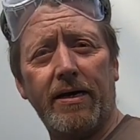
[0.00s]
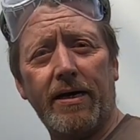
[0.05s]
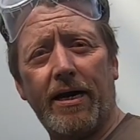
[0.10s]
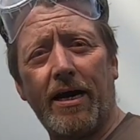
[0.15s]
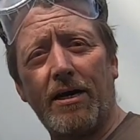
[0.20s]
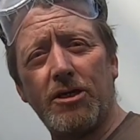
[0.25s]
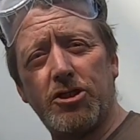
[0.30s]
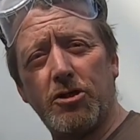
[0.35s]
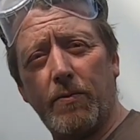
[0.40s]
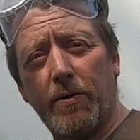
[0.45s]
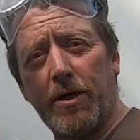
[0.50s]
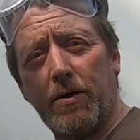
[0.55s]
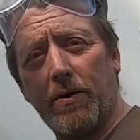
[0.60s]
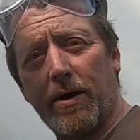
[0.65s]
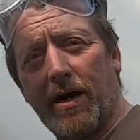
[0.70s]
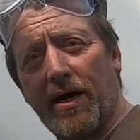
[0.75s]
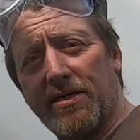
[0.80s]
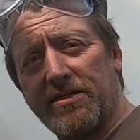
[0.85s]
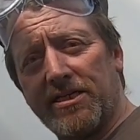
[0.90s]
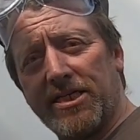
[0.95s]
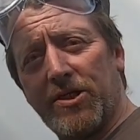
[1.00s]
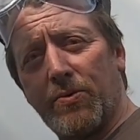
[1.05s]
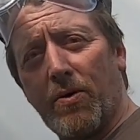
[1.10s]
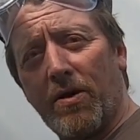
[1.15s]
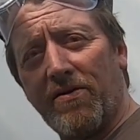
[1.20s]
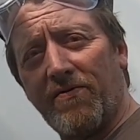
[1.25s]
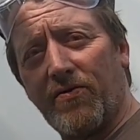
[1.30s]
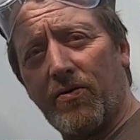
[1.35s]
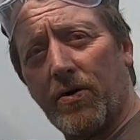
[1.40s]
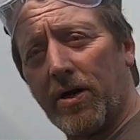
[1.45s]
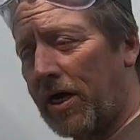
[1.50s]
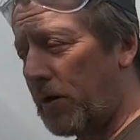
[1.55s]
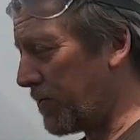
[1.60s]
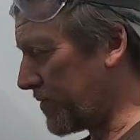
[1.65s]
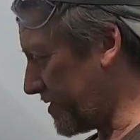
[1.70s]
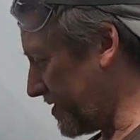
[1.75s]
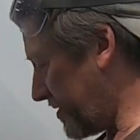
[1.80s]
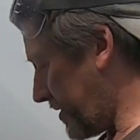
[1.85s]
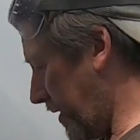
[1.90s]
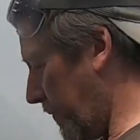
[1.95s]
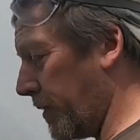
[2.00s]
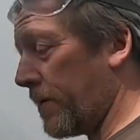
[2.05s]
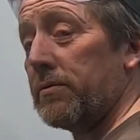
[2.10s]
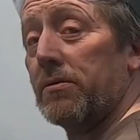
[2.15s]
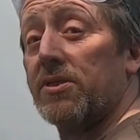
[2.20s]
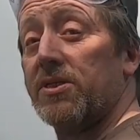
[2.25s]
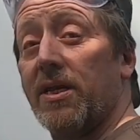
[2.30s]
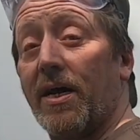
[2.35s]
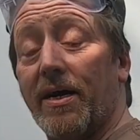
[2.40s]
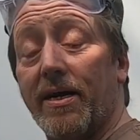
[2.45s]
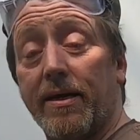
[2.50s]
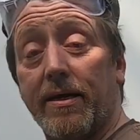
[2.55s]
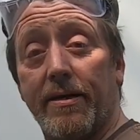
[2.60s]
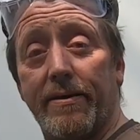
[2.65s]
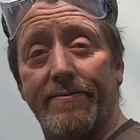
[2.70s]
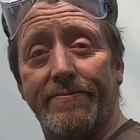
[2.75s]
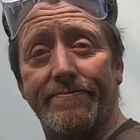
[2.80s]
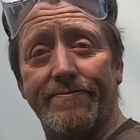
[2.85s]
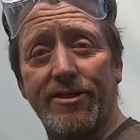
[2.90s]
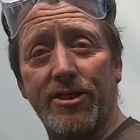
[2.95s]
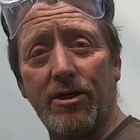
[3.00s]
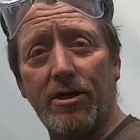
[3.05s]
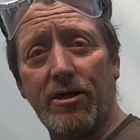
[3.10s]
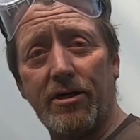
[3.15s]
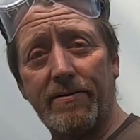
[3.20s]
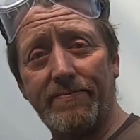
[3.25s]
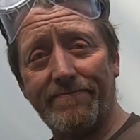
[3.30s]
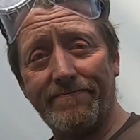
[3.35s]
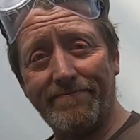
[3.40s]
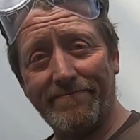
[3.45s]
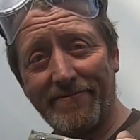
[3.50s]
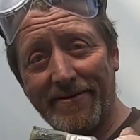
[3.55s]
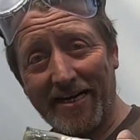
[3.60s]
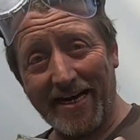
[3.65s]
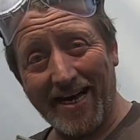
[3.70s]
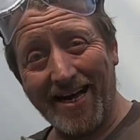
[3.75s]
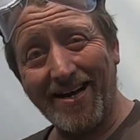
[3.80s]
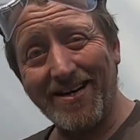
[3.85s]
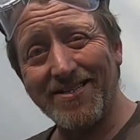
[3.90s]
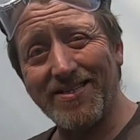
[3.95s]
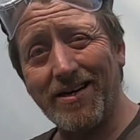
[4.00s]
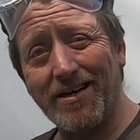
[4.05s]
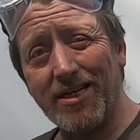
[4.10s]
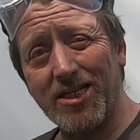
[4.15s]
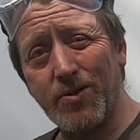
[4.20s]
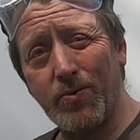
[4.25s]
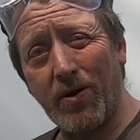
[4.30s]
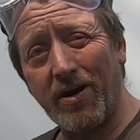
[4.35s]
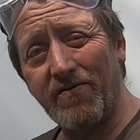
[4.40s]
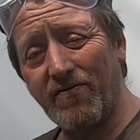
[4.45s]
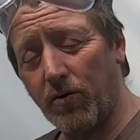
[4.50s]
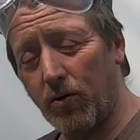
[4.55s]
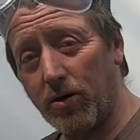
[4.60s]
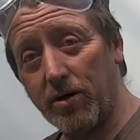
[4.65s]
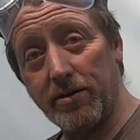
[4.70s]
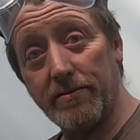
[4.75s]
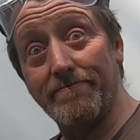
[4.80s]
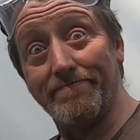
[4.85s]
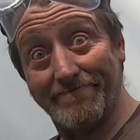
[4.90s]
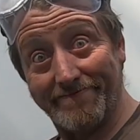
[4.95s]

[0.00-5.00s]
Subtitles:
catch up with you guys in 24 hours and see what it looks like. So see you in 24.